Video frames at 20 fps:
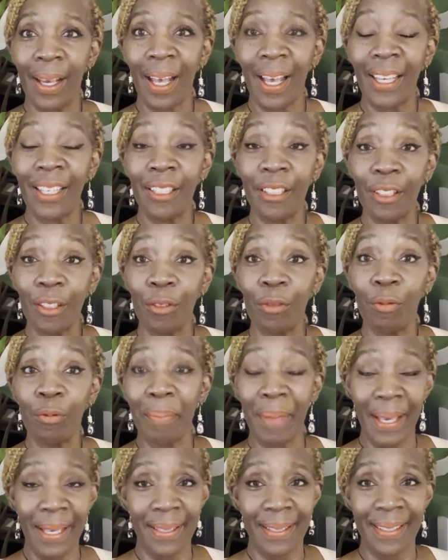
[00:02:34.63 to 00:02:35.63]
I couldn't
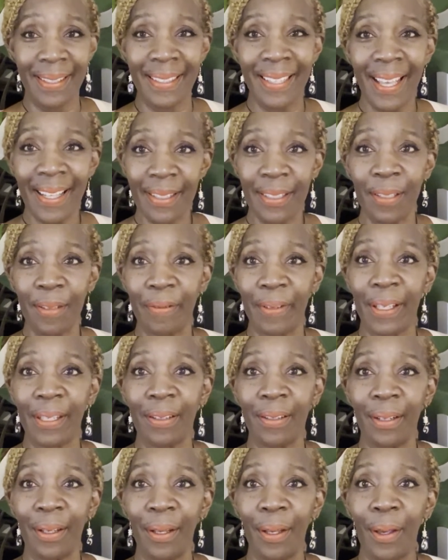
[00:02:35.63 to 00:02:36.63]
make sense of
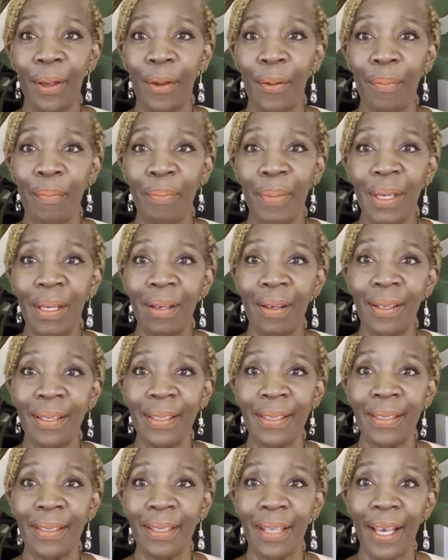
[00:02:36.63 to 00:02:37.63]
it.
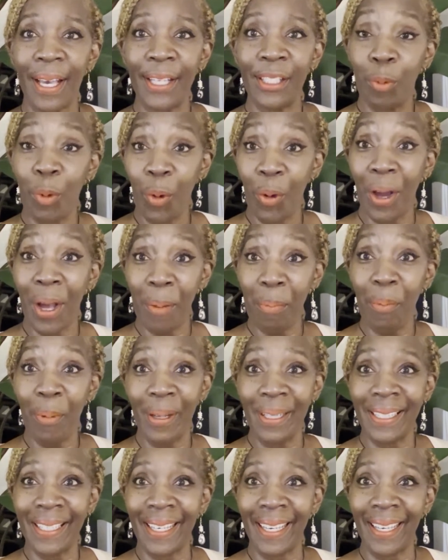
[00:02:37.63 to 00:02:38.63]
Because I woke up
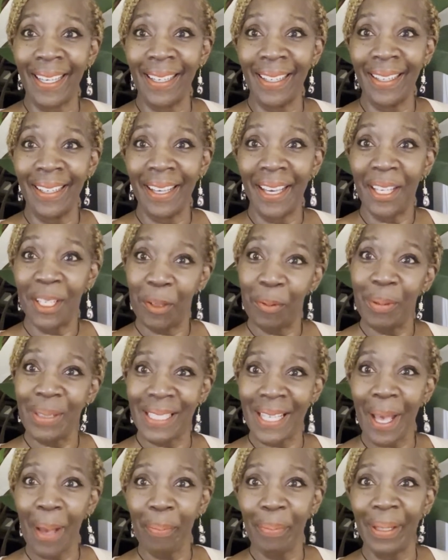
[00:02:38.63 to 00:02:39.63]
one day and it
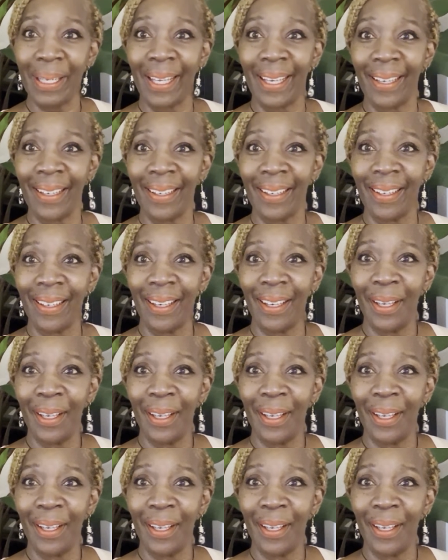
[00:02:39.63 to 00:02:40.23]
was happening.